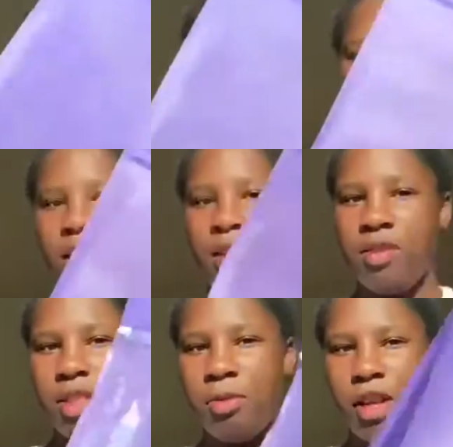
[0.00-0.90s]
Yeah, and it comes
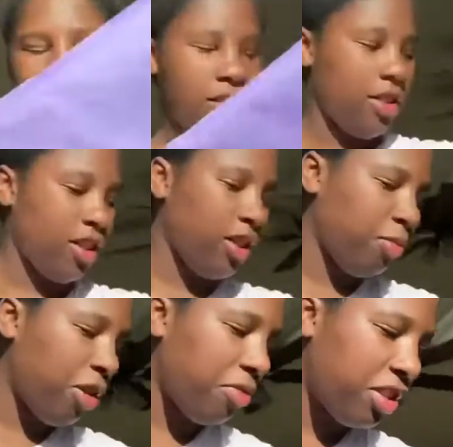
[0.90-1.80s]
in this bag. I
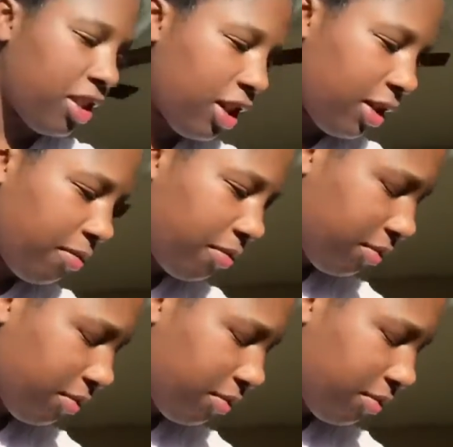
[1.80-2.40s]
already probably said that.